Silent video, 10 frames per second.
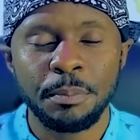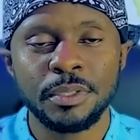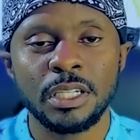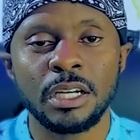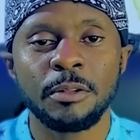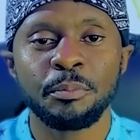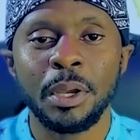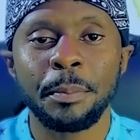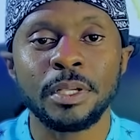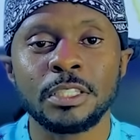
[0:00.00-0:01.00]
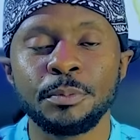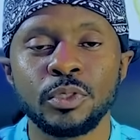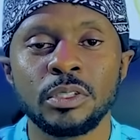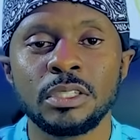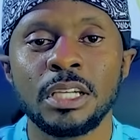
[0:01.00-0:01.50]
capture my
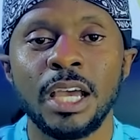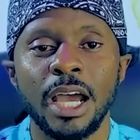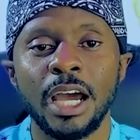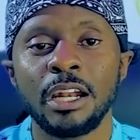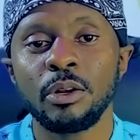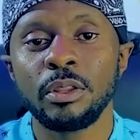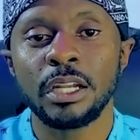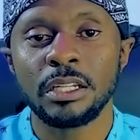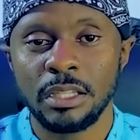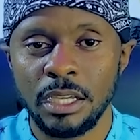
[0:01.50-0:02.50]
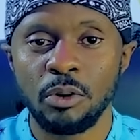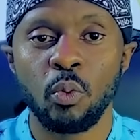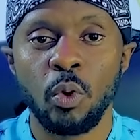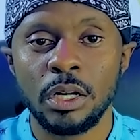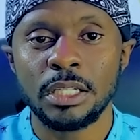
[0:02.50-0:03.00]
perceptions and know that
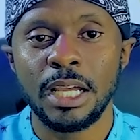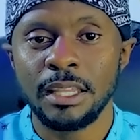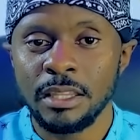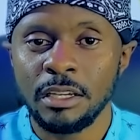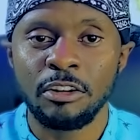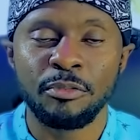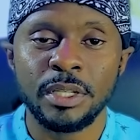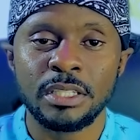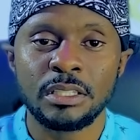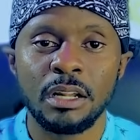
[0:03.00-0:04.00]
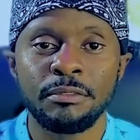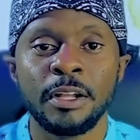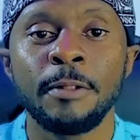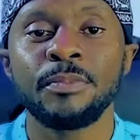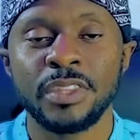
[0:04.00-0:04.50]
they are what I think of
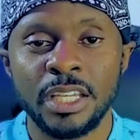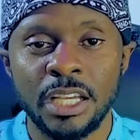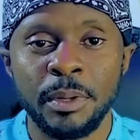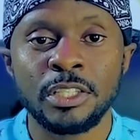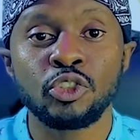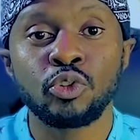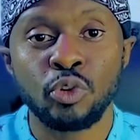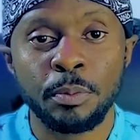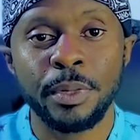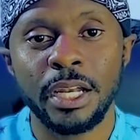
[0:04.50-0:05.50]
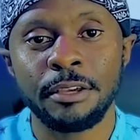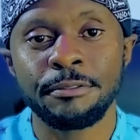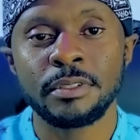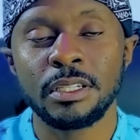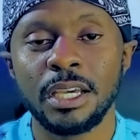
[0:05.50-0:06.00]
myself. They are my strong
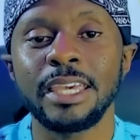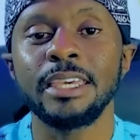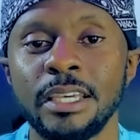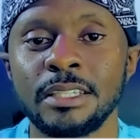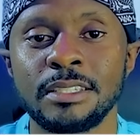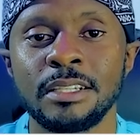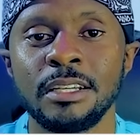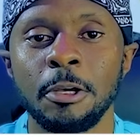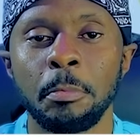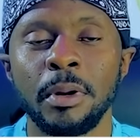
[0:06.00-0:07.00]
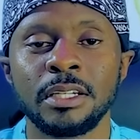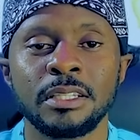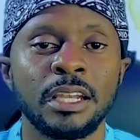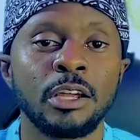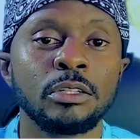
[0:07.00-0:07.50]
beliefs, yes.
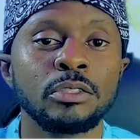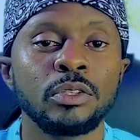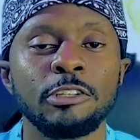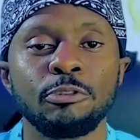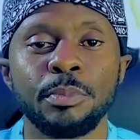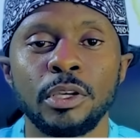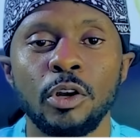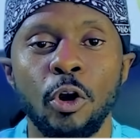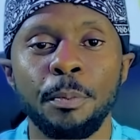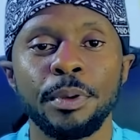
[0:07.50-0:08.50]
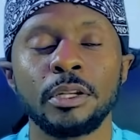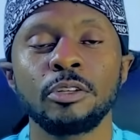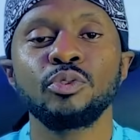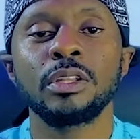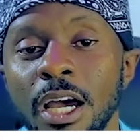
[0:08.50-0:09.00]
But then I also need to be
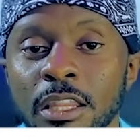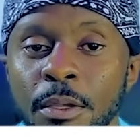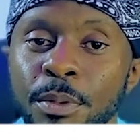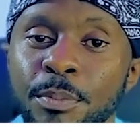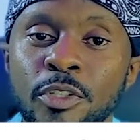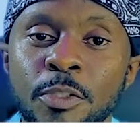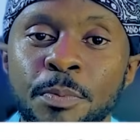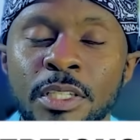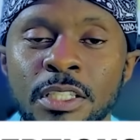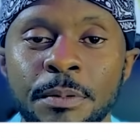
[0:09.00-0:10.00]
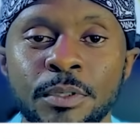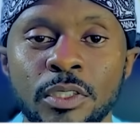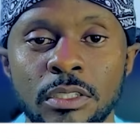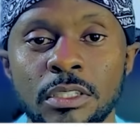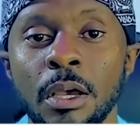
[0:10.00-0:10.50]
open to other people's
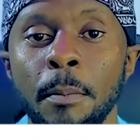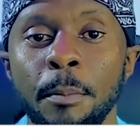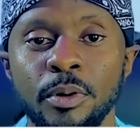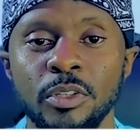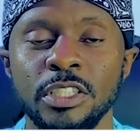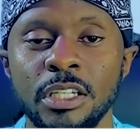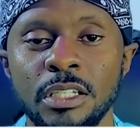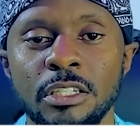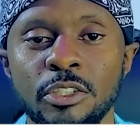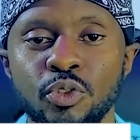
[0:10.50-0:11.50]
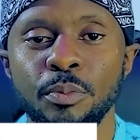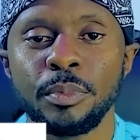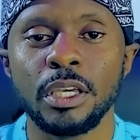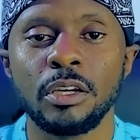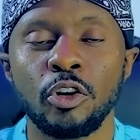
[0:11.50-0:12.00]
perceptions projected
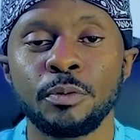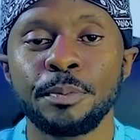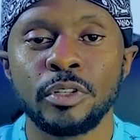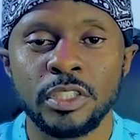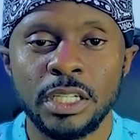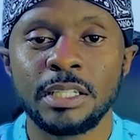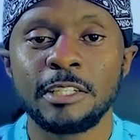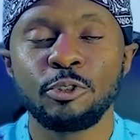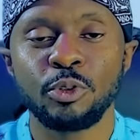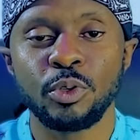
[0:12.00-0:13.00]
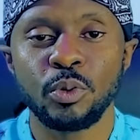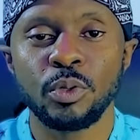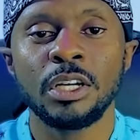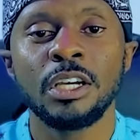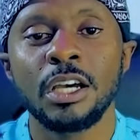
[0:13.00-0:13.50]
to me or projected to
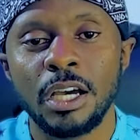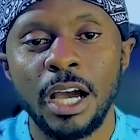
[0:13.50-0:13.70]
you